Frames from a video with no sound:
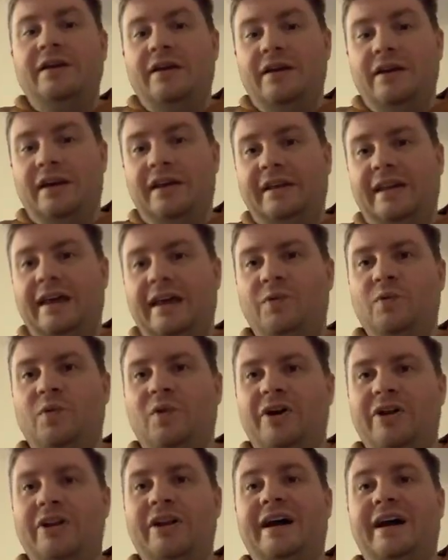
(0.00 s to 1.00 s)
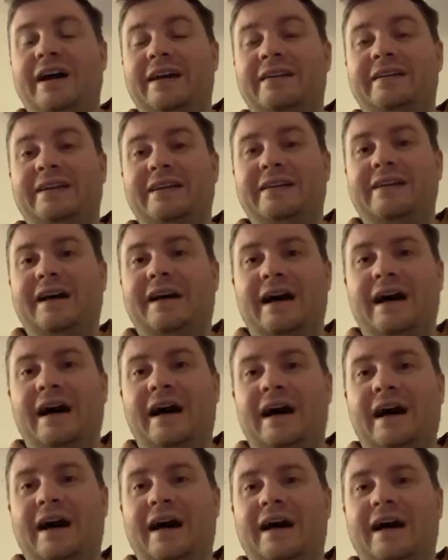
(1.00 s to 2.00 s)
Uh, day one I did
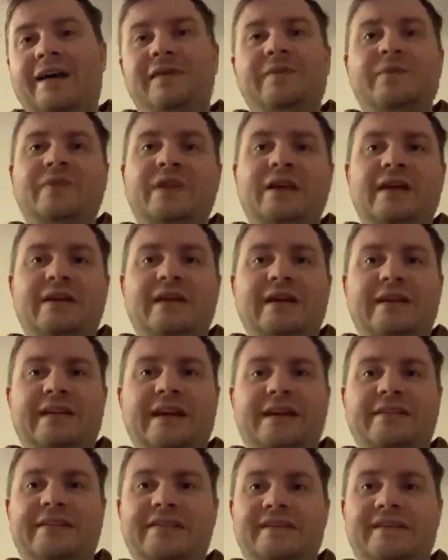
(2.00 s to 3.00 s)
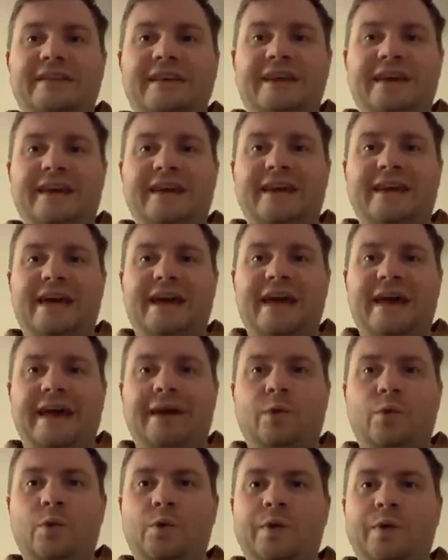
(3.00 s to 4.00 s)
a Legend King
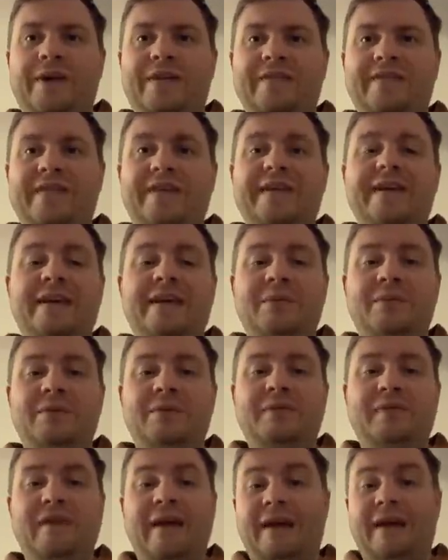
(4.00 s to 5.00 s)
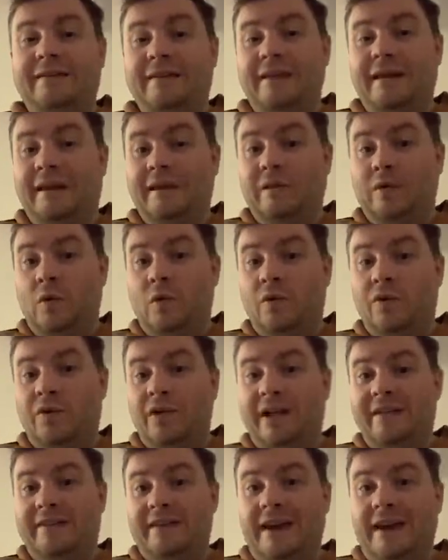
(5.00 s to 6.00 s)
and Queen team that ignored
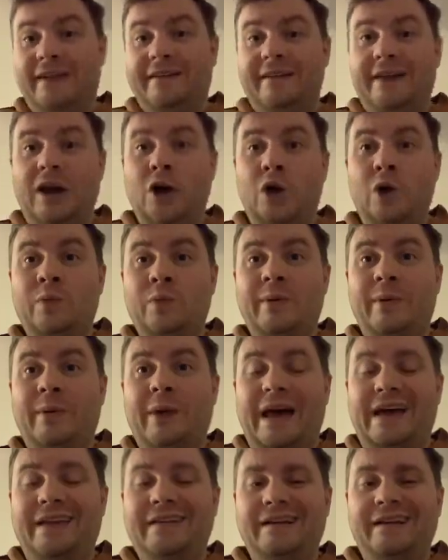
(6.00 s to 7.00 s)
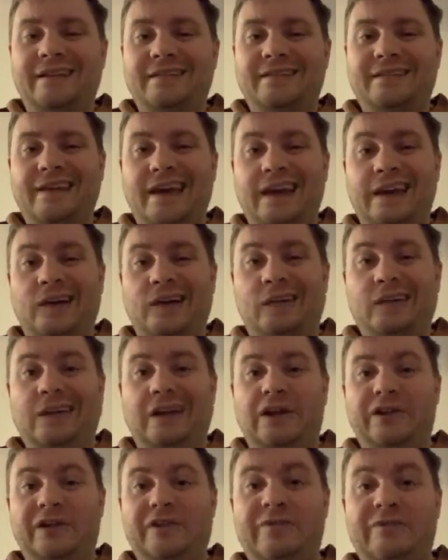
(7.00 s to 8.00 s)
the attack down and instead got a
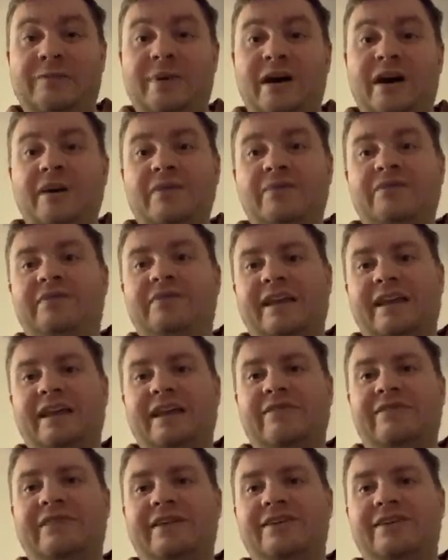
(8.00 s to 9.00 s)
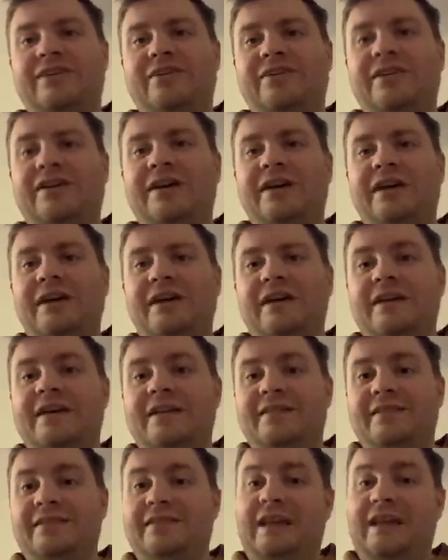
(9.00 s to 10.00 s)
lot of buffs and I figured
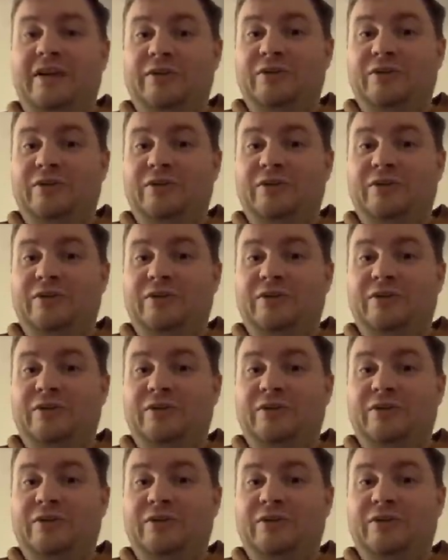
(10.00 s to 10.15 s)
that